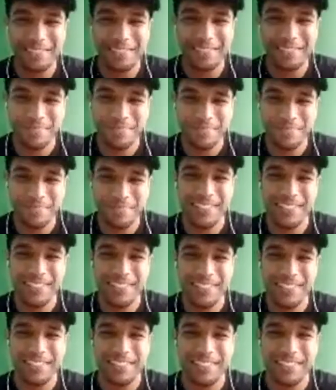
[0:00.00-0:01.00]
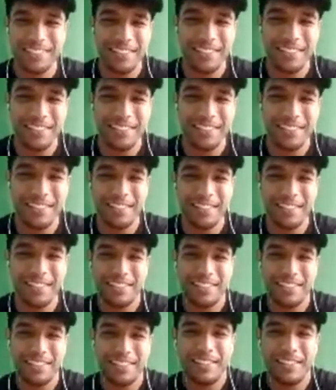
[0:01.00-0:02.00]

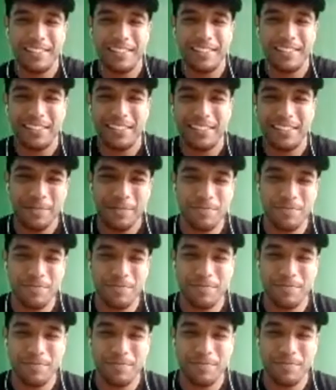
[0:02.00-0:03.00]
[no speech]